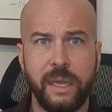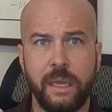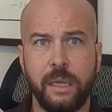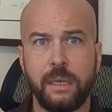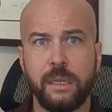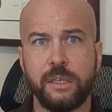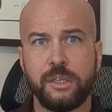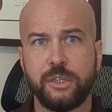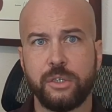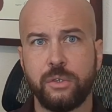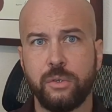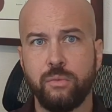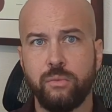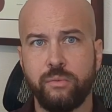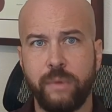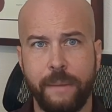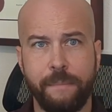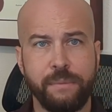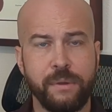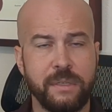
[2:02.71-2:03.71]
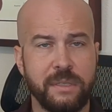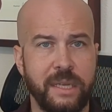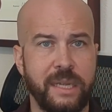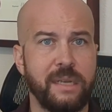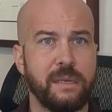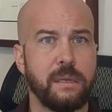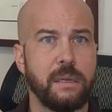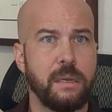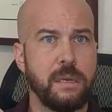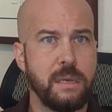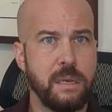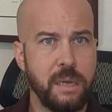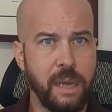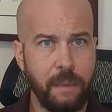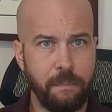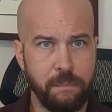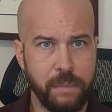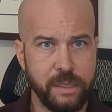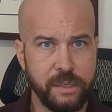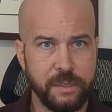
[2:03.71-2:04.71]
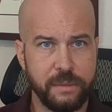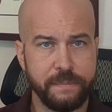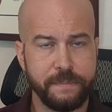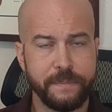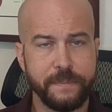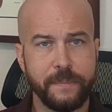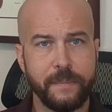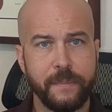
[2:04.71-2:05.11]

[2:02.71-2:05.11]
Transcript: English to represent numbers.